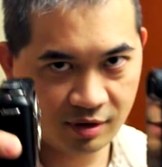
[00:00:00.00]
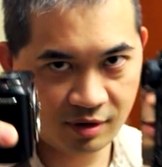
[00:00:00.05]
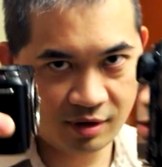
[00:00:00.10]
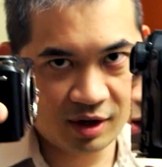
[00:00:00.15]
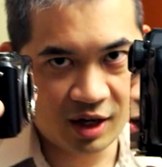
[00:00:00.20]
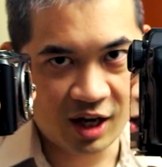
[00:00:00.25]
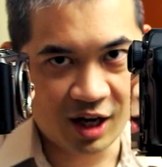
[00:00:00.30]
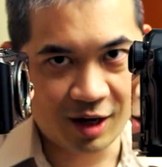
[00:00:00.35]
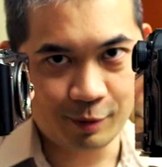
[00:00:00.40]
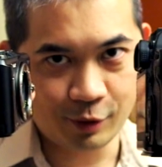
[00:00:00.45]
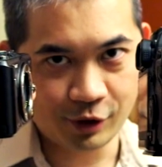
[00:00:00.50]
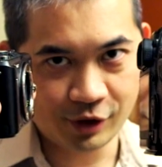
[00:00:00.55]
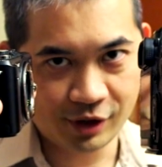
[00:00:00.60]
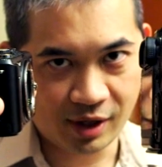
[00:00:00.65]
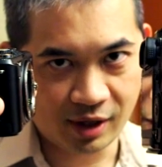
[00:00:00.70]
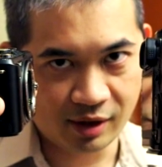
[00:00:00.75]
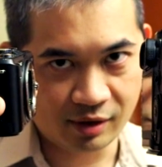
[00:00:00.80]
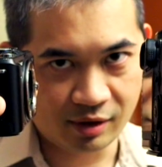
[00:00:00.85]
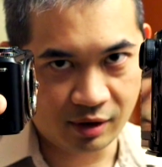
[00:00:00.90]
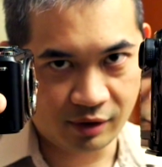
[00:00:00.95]
camera
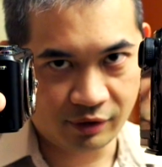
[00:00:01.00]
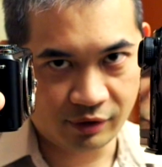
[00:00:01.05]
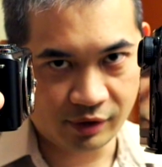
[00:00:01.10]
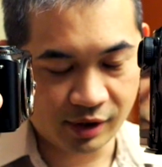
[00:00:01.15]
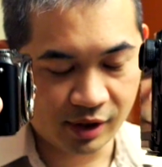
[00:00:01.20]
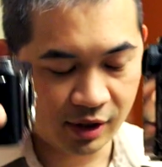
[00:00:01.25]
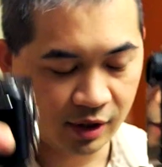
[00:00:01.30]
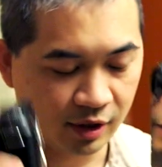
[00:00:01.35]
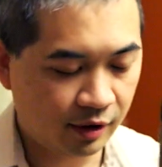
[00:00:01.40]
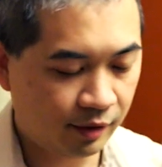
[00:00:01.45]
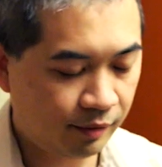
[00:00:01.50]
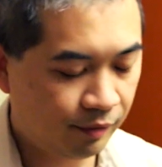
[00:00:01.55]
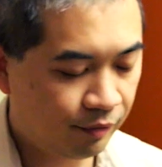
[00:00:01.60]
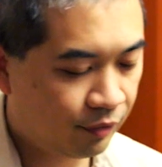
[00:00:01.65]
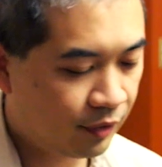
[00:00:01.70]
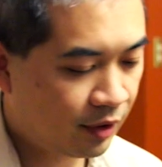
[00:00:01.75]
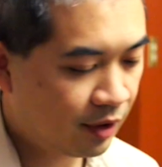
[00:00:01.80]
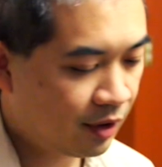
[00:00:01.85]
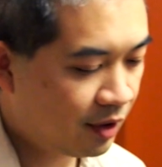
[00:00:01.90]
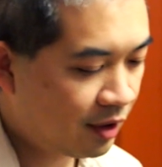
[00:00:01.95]
size difference here,
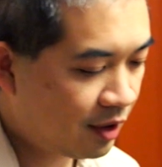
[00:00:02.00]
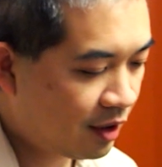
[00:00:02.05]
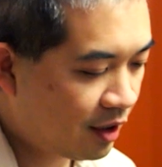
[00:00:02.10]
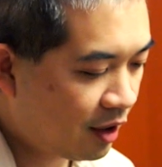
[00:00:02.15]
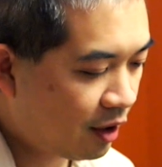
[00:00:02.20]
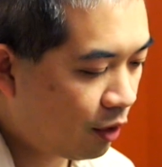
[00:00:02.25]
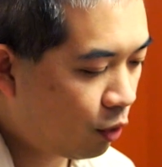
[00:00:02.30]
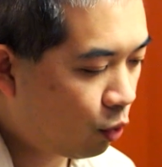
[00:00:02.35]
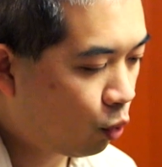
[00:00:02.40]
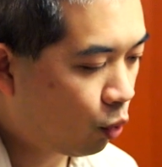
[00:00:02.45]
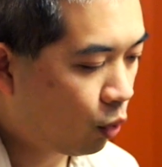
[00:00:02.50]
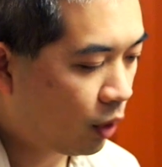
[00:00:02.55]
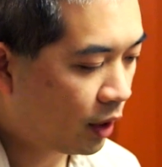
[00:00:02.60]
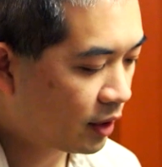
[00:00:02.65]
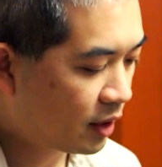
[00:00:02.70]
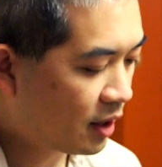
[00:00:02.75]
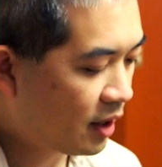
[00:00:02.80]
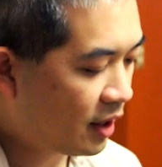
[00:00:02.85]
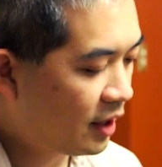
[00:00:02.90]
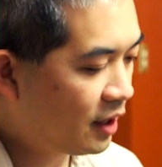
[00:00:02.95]

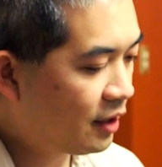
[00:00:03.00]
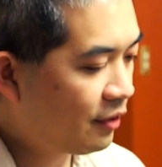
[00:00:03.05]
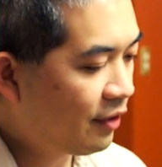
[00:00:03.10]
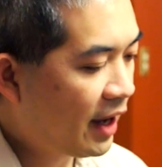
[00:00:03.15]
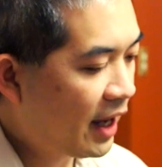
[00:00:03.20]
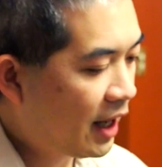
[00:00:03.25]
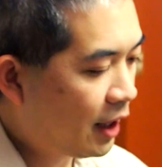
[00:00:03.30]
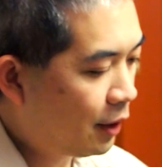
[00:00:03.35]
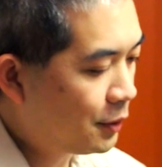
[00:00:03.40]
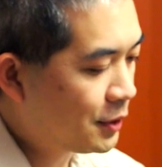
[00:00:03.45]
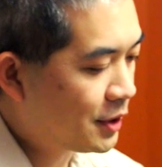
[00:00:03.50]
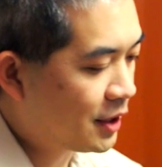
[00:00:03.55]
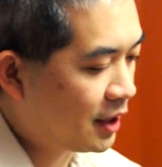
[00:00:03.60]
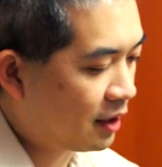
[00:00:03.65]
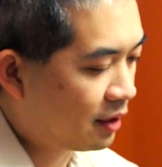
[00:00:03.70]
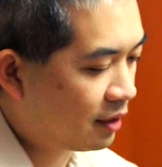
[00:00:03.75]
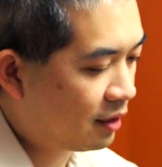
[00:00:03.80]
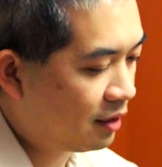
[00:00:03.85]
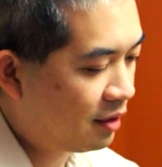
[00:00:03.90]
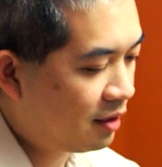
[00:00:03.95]
what kind of
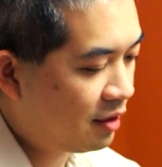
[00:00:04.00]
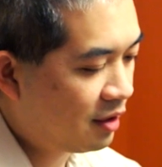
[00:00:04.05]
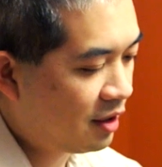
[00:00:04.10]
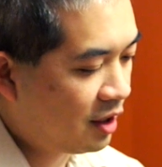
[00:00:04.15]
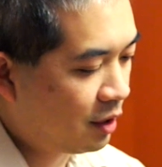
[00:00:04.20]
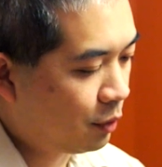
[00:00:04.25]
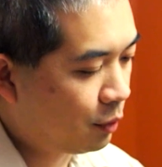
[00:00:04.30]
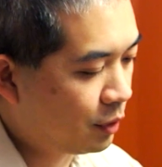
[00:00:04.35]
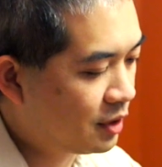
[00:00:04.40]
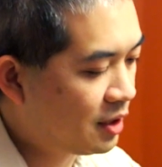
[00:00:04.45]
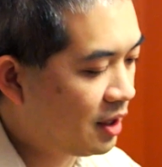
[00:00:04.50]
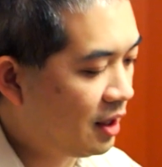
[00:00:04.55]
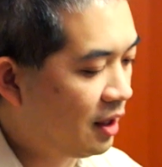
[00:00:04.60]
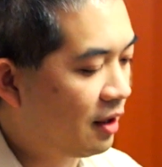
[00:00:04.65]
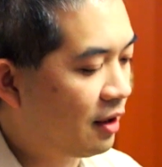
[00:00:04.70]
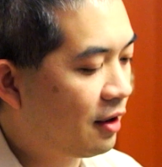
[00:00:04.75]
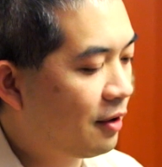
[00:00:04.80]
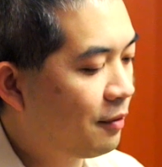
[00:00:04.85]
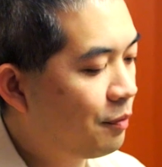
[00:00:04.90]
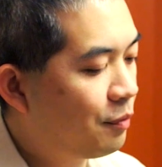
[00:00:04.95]
housing it would
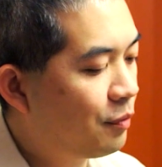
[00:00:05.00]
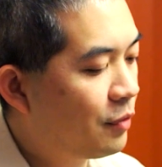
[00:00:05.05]
take